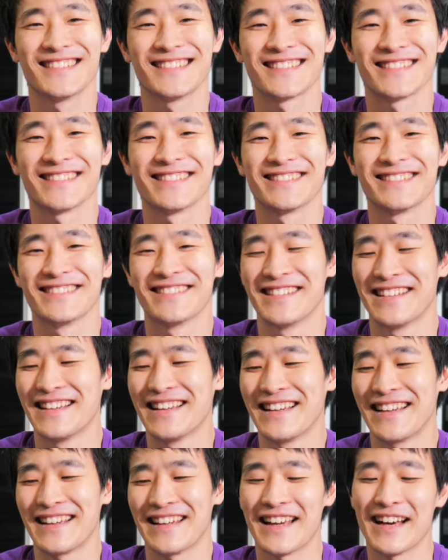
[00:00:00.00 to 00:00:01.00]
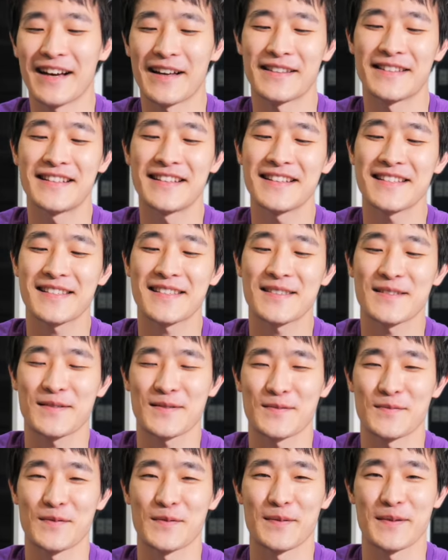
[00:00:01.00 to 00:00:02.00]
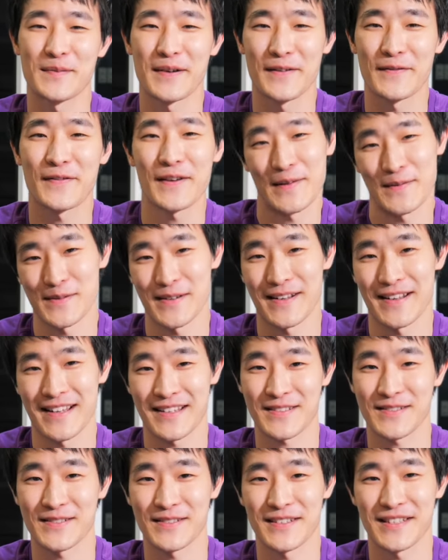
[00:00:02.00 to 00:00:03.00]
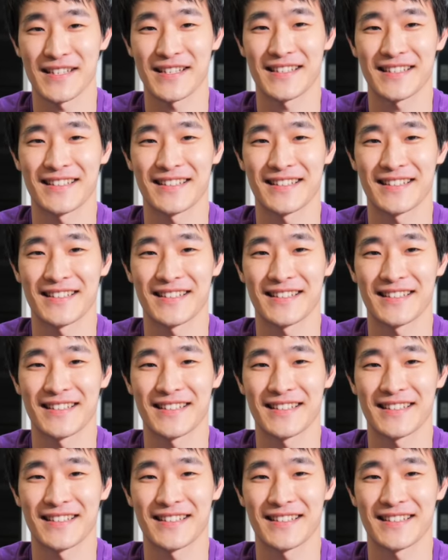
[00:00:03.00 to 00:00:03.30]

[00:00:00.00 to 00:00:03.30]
So, yeah, this will be my favorite actually.